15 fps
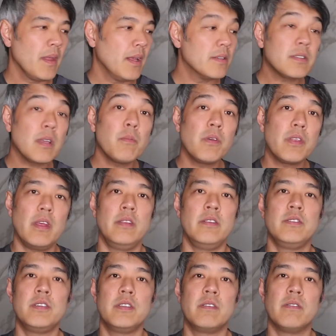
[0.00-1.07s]
And same with
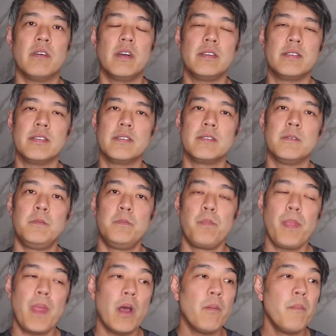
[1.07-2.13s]
energy devices.
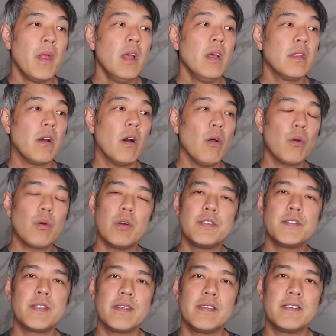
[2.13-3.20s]
Now, the whole
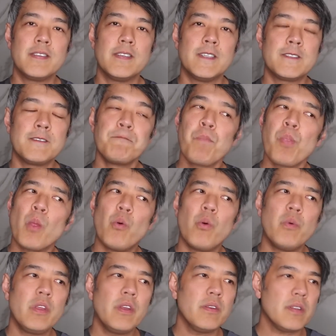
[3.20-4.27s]
question is this,
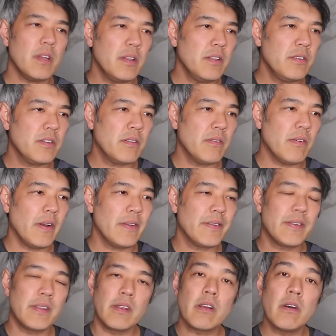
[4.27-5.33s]
when we use energy
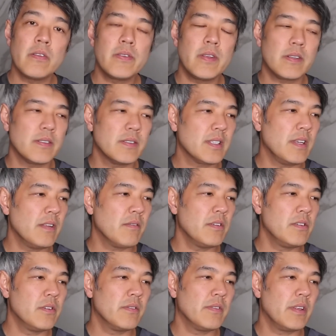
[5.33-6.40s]
devices in the context of skin
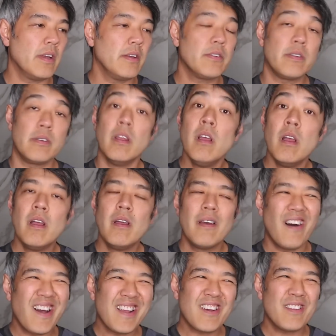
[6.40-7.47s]
rejuvenation,
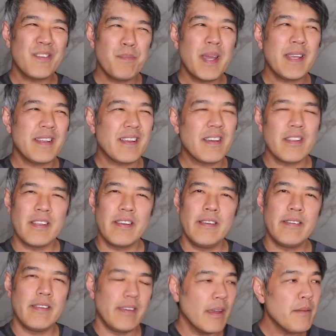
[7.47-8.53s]
I kind of make it kind of
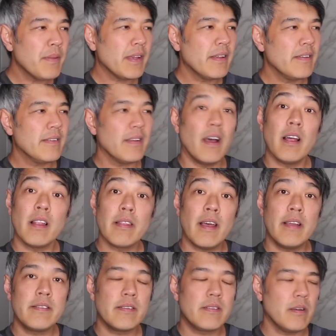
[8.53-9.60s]
easy, yeah? Because
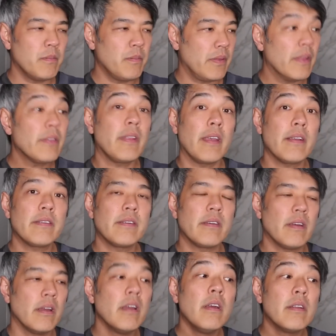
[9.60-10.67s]
lasers help with the
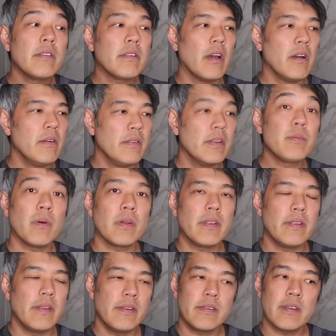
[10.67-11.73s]
texture, tone is what
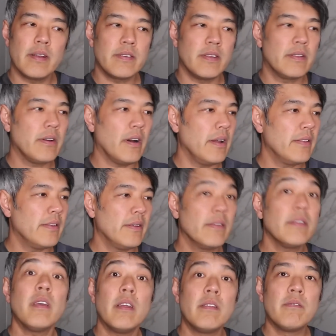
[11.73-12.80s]
it is, as in
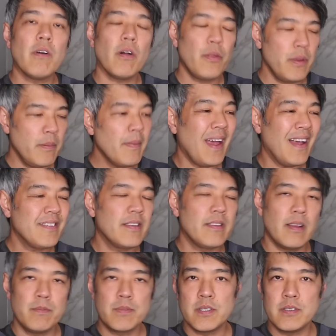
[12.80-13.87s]
tightness, and volume, as
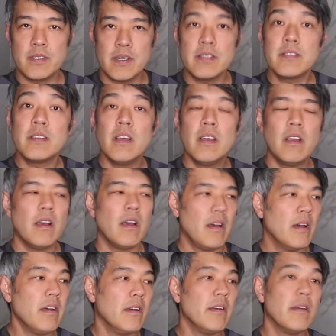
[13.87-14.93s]
the name suggests,
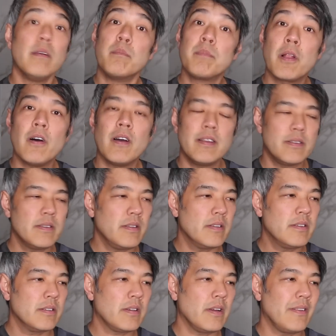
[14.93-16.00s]
implies you're
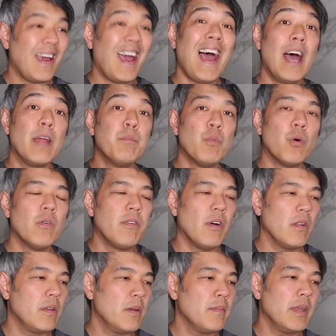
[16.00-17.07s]
just gonna add more
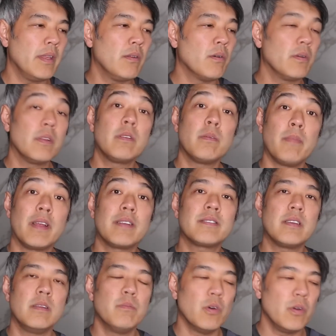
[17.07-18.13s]
volume in order to make
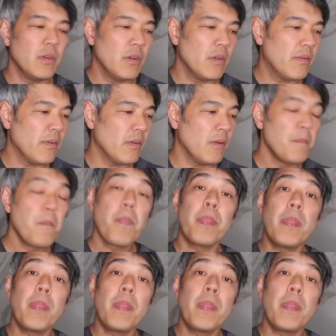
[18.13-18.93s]
skin more youthful.